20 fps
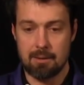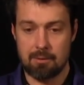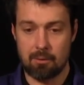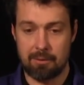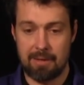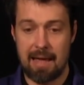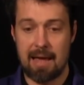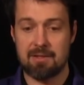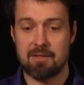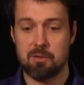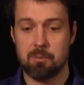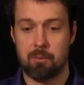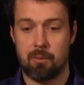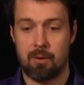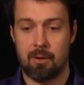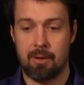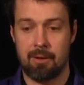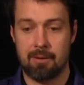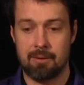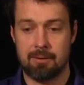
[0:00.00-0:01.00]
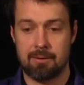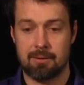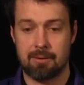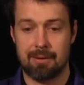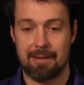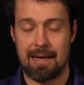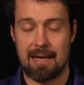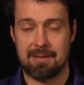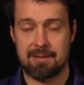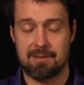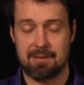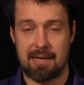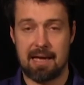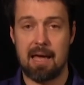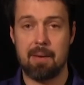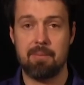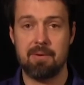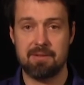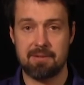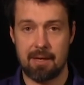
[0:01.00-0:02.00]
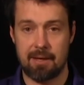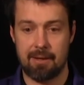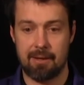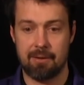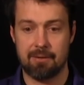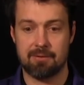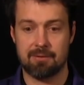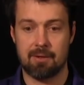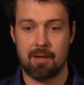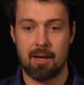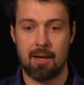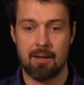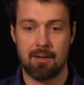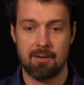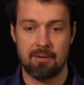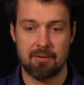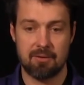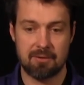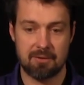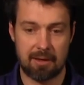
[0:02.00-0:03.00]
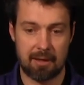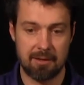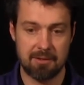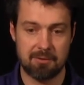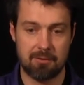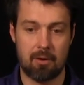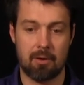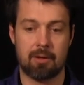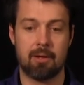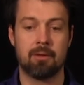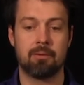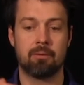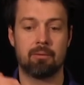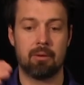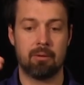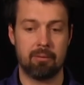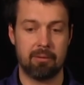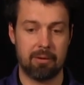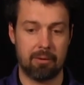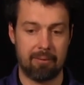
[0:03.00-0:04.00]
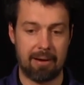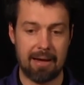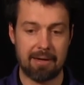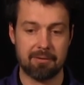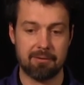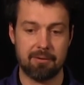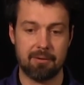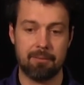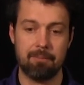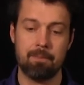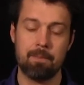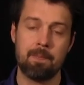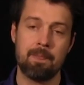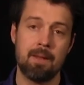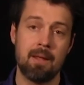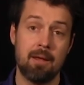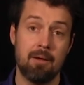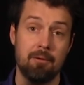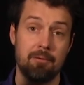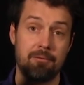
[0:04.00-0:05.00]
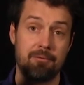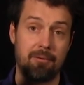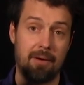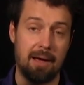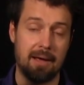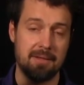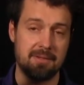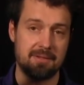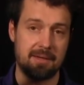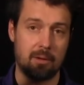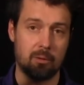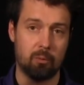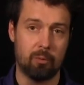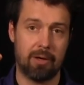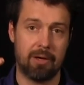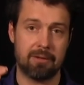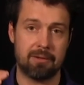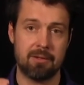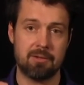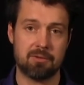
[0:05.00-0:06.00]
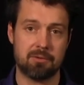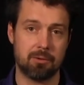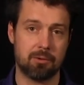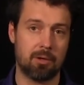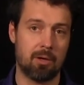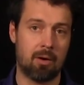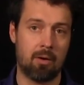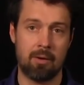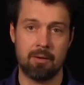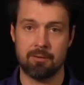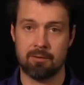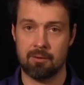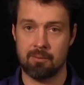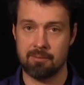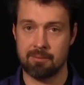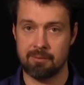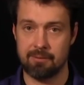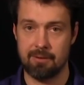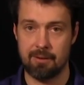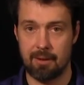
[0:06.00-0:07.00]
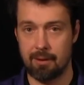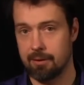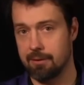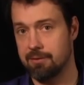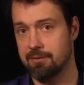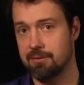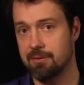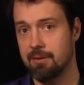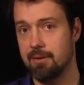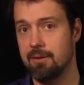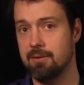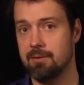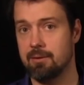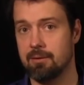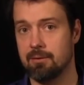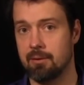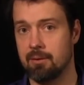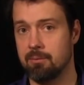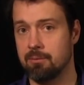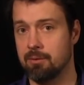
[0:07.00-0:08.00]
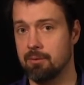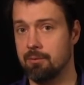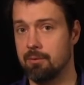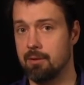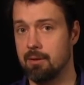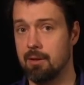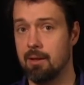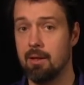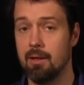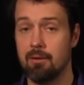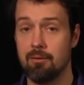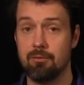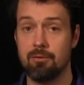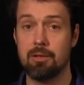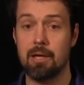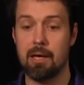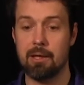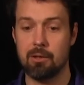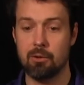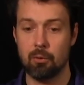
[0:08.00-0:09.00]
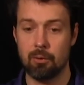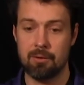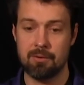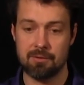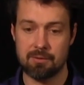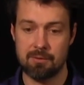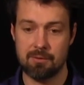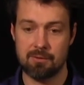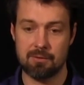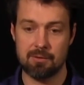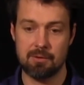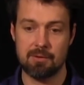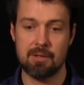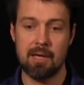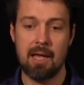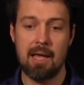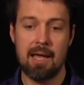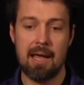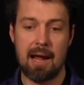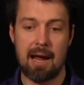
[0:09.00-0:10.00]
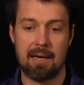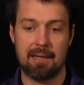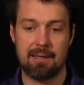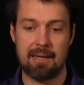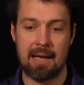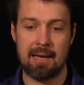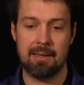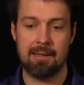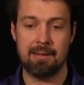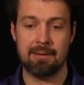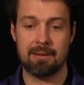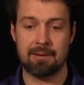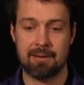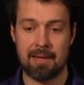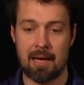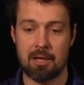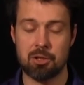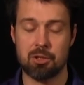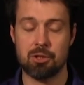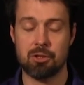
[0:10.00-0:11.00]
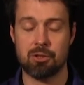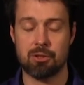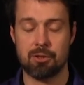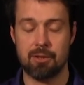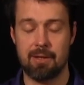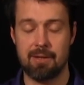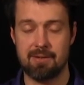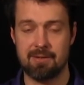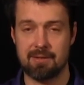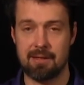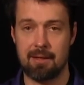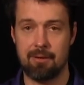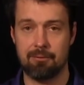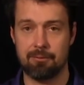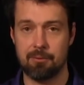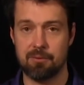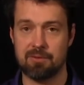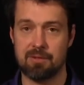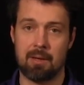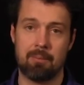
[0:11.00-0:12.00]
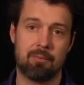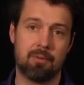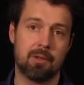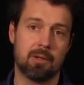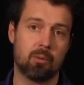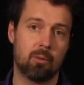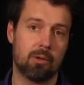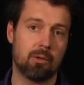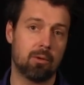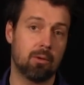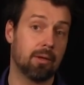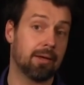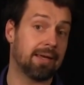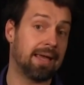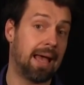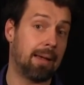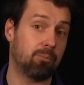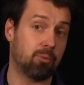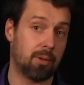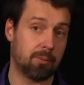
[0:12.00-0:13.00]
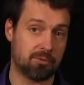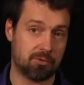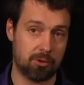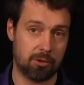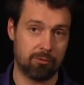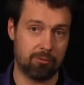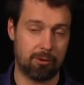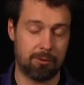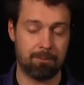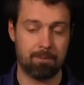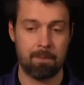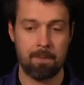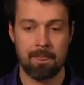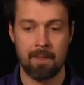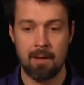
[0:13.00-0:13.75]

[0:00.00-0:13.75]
So the access point gets its IP settings, starts talking to the redirector, finds out where it needs to go in terms of the RDCs, in terms of the VIQ instances, and then it attaches itself to something we call a CAPWAP server.